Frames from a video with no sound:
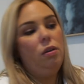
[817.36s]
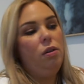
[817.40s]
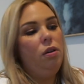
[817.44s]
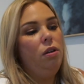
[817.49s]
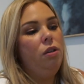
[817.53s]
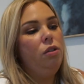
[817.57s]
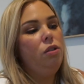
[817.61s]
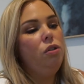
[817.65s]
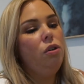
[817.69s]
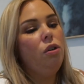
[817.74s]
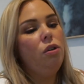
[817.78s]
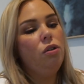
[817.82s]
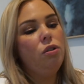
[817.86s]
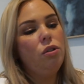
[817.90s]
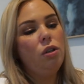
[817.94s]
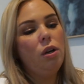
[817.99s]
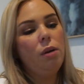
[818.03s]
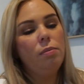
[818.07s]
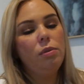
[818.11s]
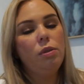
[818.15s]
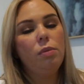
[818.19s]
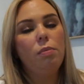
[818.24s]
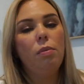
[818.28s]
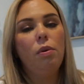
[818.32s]
a certain
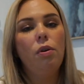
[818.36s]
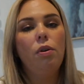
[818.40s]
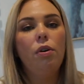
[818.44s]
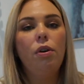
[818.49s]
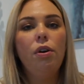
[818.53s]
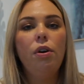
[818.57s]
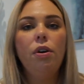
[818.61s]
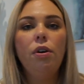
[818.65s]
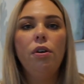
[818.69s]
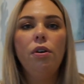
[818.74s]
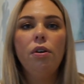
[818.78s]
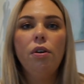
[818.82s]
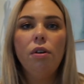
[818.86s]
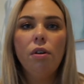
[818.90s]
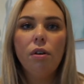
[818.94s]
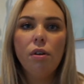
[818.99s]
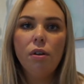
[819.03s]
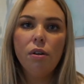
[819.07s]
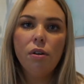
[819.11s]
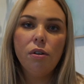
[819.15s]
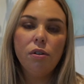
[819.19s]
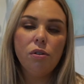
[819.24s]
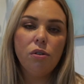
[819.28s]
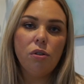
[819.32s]
time tomorrow.
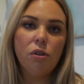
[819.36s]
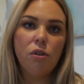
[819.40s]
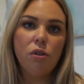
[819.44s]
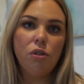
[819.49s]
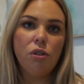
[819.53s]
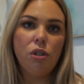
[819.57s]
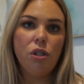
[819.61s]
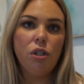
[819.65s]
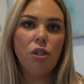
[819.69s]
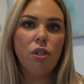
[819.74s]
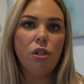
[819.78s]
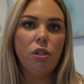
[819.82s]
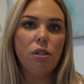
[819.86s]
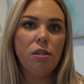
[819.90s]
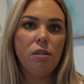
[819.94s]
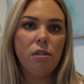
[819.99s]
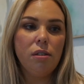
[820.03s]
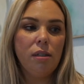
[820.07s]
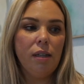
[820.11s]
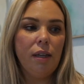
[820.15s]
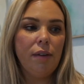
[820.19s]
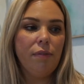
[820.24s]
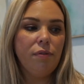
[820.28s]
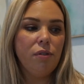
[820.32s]
So she
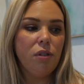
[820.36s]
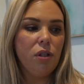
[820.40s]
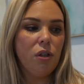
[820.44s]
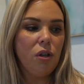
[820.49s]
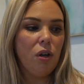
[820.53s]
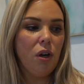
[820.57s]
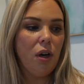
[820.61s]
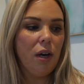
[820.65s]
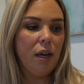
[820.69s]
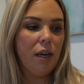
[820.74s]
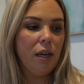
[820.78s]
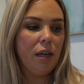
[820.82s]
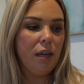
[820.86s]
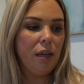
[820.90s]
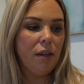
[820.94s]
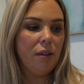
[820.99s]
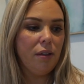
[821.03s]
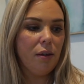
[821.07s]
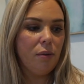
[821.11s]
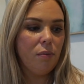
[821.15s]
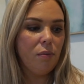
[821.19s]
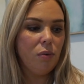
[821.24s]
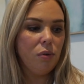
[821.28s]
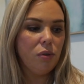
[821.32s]
just left tonight and
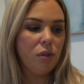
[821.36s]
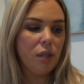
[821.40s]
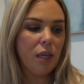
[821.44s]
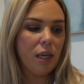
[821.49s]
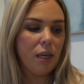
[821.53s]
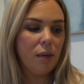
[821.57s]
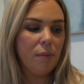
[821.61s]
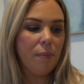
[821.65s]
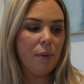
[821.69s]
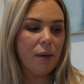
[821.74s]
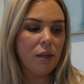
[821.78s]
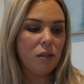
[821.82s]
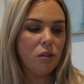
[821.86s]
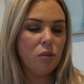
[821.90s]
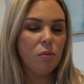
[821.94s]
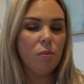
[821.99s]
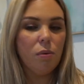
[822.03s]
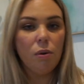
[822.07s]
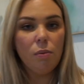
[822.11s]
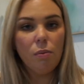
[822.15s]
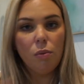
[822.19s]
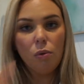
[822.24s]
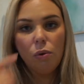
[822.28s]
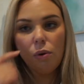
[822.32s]
then we'll take it back
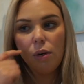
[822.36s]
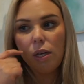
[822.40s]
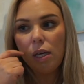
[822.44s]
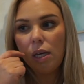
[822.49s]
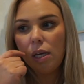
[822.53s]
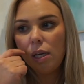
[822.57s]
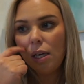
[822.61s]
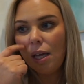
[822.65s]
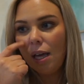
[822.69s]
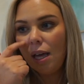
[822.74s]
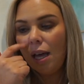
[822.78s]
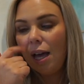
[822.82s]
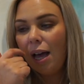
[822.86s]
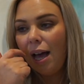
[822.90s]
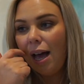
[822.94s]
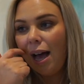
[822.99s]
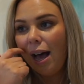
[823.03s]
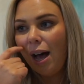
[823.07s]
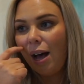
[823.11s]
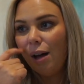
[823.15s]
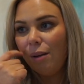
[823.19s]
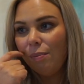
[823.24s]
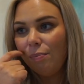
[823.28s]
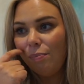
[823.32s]
tomorrow morning.
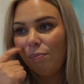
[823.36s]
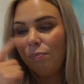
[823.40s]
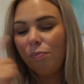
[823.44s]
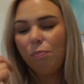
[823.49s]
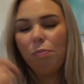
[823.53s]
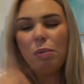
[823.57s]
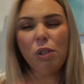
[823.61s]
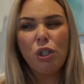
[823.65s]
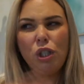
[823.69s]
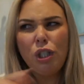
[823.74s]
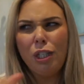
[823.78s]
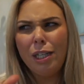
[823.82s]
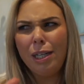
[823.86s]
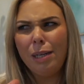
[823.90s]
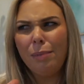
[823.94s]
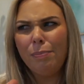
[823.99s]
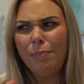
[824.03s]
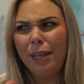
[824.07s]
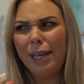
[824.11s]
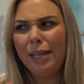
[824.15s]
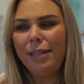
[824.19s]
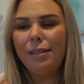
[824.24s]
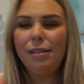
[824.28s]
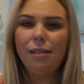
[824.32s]
Um, but she did
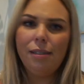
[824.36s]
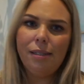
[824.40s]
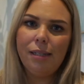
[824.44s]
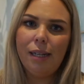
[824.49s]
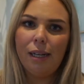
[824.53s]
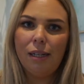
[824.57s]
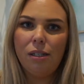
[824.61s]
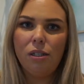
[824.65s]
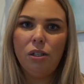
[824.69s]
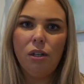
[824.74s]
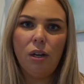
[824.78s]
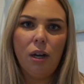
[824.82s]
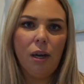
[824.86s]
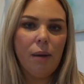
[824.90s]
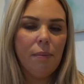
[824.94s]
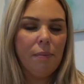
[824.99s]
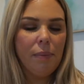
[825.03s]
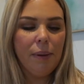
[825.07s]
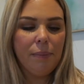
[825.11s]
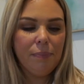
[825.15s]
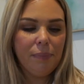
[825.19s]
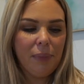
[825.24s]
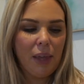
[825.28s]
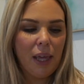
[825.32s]
plan to stay tonight,
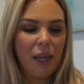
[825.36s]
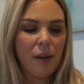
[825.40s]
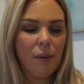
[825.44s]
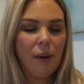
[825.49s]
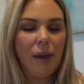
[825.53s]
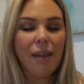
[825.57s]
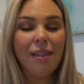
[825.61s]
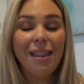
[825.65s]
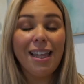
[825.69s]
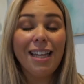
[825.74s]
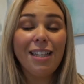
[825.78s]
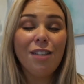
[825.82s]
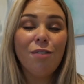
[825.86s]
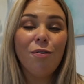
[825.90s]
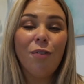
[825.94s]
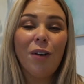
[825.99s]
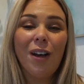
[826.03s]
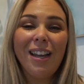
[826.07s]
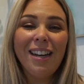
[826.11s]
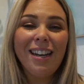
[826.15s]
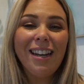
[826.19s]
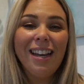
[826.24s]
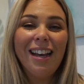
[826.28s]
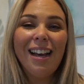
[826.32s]
but anyway, that's
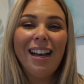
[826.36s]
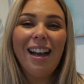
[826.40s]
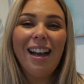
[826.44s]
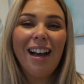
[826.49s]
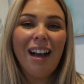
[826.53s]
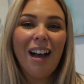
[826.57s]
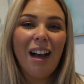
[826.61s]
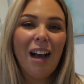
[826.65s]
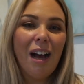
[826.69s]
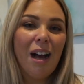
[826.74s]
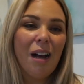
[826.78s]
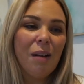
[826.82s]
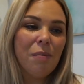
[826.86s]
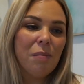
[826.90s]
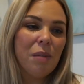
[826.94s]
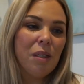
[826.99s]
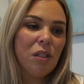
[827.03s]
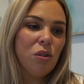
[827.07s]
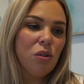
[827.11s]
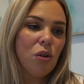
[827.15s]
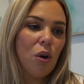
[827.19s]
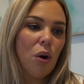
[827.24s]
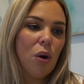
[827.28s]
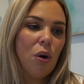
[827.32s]
fine. Um,
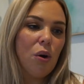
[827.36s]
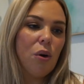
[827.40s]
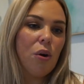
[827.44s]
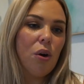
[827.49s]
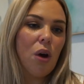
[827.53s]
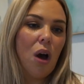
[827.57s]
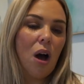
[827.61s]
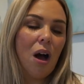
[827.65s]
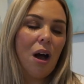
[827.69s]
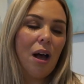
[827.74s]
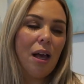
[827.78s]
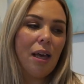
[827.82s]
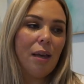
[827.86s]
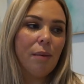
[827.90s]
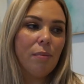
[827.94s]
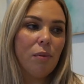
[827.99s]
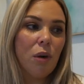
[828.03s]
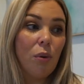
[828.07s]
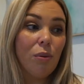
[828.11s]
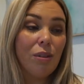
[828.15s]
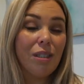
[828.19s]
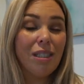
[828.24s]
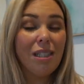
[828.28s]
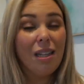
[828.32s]
so I am
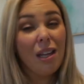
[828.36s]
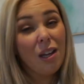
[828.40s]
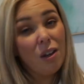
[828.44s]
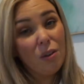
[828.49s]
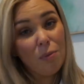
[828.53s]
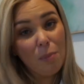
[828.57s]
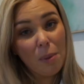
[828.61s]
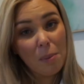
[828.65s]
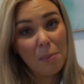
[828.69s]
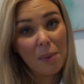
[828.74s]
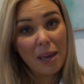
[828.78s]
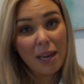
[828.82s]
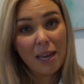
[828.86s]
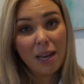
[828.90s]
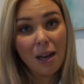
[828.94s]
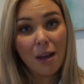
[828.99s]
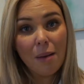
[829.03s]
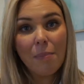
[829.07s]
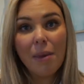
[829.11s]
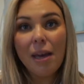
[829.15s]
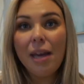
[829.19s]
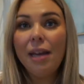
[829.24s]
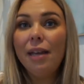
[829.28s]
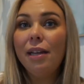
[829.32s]
going to take off my
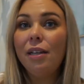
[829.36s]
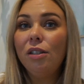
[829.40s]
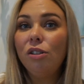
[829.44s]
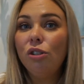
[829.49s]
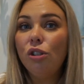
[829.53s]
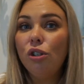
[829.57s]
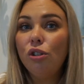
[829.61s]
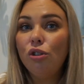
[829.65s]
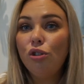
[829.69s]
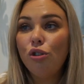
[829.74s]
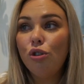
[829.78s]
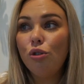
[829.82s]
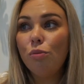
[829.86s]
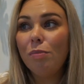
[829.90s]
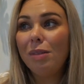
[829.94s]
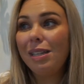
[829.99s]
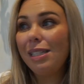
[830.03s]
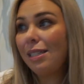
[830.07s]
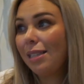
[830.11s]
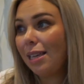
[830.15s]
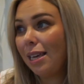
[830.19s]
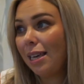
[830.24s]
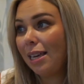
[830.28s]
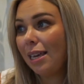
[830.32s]
makeup and do my
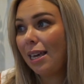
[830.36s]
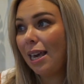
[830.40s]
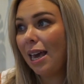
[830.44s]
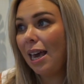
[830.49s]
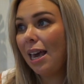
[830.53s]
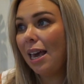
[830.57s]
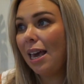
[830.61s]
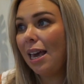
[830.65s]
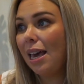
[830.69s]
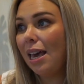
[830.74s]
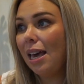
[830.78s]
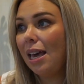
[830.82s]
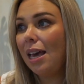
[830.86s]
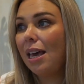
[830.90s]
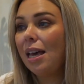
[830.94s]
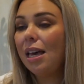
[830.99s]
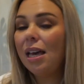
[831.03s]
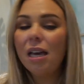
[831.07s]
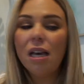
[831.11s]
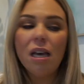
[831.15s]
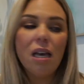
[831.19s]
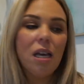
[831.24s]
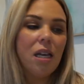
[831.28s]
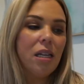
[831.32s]
skincare.
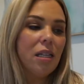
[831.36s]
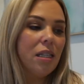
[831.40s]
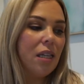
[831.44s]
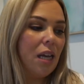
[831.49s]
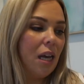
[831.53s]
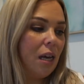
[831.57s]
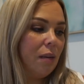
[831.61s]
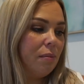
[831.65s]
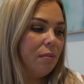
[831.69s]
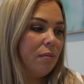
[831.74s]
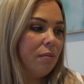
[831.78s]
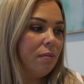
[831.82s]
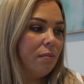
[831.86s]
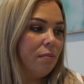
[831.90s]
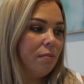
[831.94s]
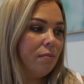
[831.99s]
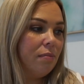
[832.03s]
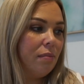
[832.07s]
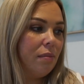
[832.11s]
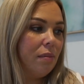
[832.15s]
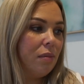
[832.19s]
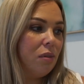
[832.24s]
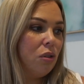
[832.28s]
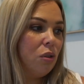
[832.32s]
Um,
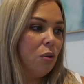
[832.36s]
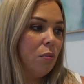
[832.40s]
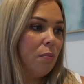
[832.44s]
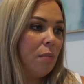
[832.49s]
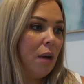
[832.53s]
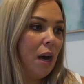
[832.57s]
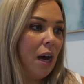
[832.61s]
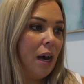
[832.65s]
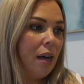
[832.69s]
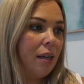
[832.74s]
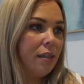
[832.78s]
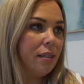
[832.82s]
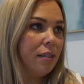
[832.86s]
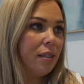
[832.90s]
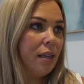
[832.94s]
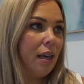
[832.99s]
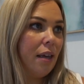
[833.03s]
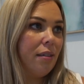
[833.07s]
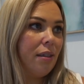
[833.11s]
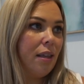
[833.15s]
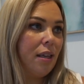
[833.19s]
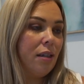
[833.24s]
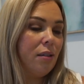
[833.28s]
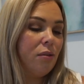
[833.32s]
do a mask
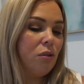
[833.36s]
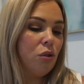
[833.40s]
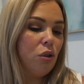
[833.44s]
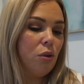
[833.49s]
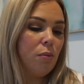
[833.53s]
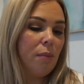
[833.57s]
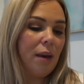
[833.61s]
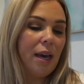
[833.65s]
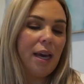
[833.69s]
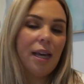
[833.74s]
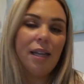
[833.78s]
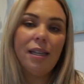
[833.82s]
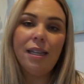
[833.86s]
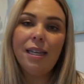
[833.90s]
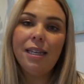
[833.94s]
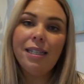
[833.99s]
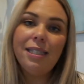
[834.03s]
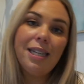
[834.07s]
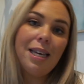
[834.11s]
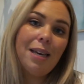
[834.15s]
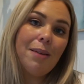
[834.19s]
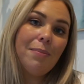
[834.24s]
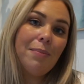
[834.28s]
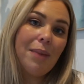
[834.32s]
and then do my L E
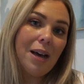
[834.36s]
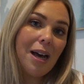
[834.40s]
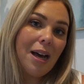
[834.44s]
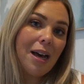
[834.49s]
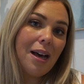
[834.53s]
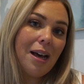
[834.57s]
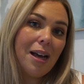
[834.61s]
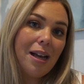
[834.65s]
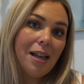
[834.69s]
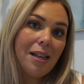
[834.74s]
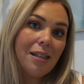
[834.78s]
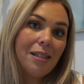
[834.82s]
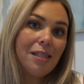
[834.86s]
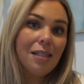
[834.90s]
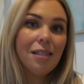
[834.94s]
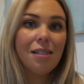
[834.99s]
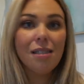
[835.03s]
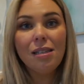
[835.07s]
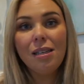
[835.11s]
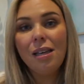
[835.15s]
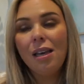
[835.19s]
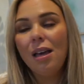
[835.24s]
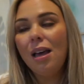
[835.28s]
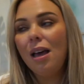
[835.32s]
D mask